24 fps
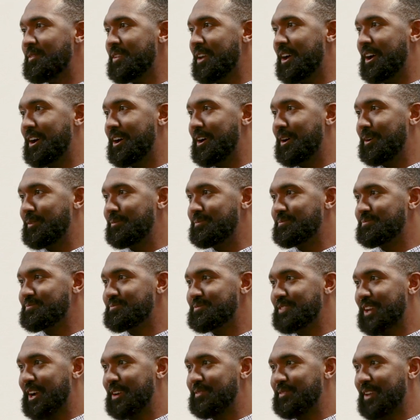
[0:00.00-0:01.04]

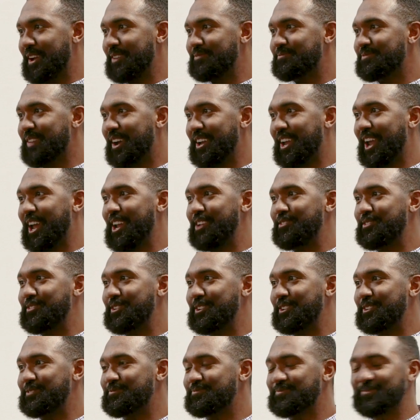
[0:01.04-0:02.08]
I can't
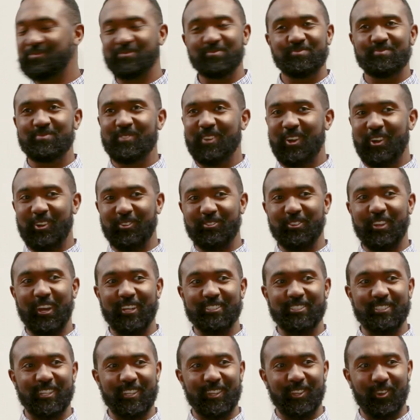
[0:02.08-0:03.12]
even, I don't know if you guys
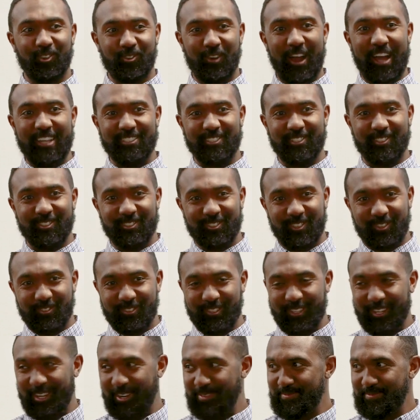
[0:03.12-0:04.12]
seen Little Rascals over there,